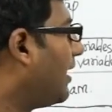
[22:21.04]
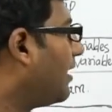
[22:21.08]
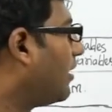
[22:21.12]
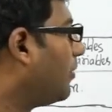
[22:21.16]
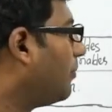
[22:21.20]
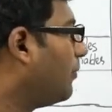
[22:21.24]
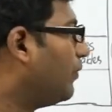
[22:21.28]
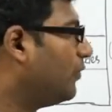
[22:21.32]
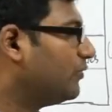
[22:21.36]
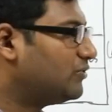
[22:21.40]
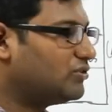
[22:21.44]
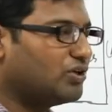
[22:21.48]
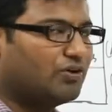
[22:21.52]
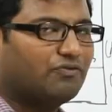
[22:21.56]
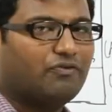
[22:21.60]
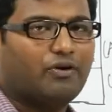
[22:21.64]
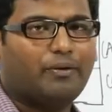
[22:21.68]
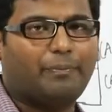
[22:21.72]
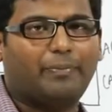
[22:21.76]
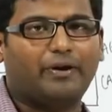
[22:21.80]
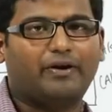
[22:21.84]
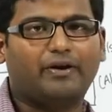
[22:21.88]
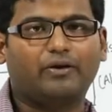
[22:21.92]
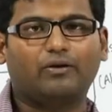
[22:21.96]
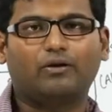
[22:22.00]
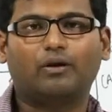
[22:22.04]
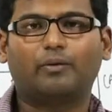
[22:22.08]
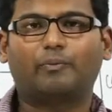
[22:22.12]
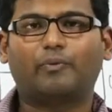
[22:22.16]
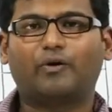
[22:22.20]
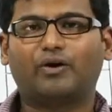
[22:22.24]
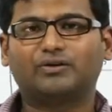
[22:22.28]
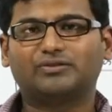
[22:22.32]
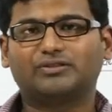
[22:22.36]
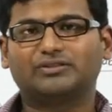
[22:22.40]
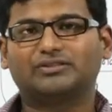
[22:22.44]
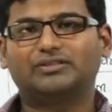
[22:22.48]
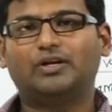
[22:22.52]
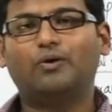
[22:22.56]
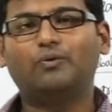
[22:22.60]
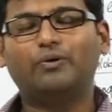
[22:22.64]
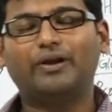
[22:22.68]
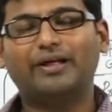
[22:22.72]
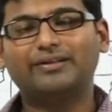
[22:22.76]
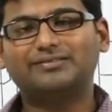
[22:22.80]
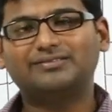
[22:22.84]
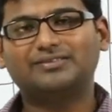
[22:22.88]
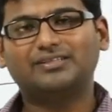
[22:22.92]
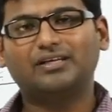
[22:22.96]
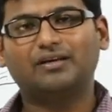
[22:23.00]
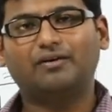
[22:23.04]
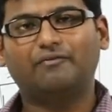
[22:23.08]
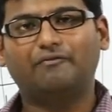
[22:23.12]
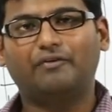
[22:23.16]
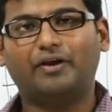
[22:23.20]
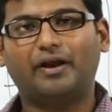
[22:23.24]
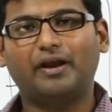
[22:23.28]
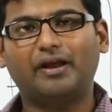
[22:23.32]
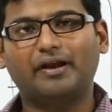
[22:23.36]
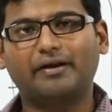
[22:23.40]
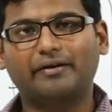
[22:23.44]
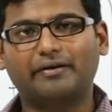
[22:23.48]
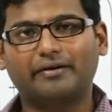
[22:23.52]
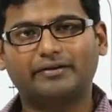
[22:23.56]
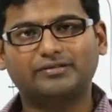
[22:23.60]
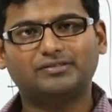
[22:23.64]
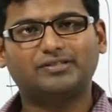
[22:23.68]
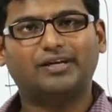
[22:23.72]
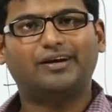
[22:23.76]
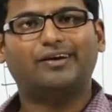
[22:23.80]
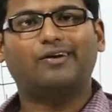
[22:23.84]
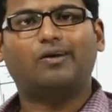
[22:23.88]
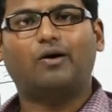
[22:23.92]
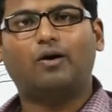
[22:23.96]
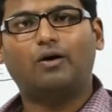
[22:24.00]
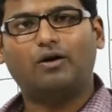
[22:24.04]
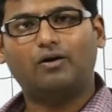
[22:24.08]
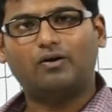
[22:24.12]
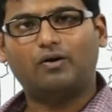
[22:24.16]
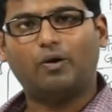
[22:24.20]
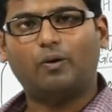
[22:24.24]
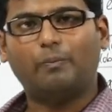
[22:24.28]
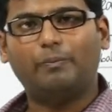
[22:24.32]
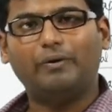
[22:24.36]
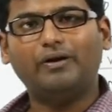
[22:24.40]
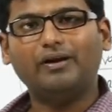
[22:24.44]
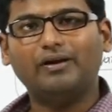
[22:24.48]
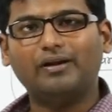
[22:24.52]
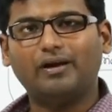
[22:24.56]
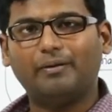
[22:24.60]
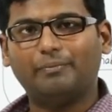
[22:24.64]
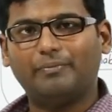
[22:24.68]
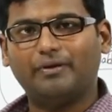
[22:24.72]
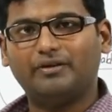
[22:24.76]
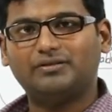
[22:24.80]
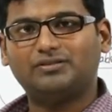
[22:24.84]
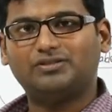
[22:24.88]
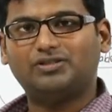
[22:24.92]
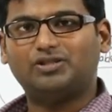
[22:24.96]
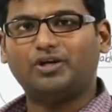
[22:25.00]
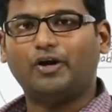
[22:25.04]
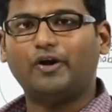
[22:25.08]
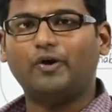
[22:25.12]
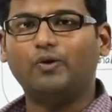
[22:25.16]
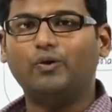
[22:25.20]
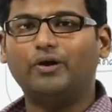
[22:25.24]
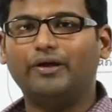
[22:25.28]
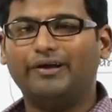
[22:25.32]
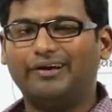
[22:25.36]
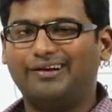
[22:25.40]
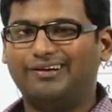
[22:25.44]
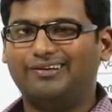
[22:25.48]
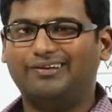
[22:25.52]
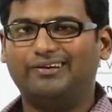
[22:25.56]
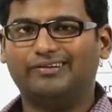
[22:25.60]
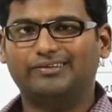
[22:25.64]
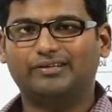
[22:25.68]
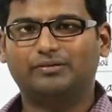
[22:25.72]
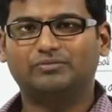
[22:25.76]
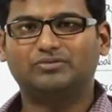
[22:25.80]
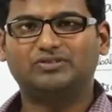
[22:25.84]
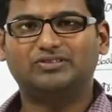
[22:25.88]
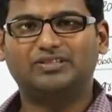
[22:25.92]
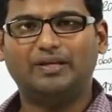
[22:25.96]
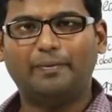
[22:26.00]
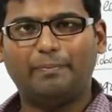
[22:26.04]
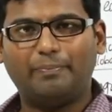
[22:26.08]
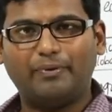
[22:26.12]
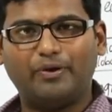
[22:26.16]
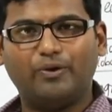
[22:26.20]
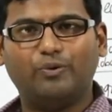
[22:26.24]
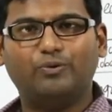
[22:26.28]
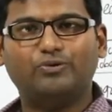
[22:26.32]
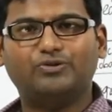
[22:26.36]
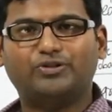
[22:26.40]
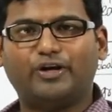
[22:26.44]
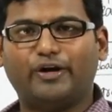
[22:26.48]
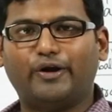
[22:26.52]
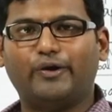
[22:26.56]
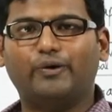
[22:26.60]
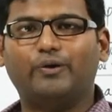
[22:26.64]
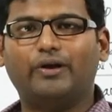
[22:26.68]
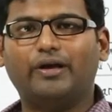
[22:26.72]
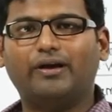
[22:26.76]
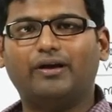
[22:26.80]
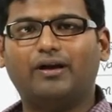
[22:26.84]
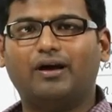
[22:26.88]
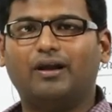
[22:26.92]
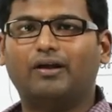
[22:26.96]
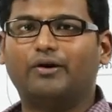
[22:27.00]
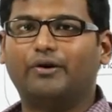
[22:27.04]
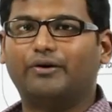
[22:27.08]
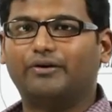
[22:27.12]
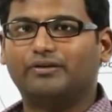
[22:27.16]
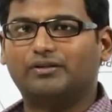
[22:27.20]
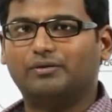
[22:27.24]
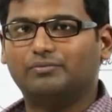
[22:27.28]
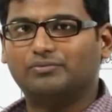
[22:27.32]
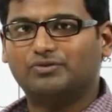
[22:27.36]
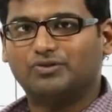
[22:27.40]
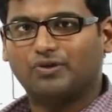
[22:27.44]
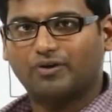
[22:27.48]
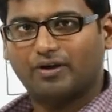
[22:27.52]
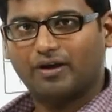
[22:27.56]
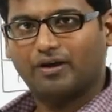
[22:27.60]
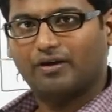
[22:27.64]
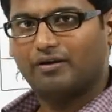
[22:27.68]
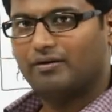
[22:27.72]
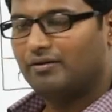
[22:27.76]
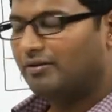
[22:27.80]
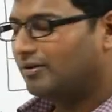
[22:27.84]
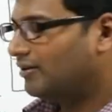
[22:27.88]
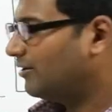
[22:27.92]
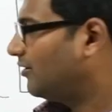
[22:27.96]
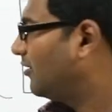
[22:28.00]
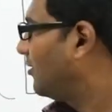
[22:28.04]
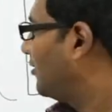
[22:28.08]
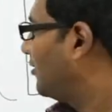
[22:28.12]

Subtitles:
attributes of a particular process. Now let's see a very interesting topic named as scheduling algorithms, CPU scheduling algorithms. Okay,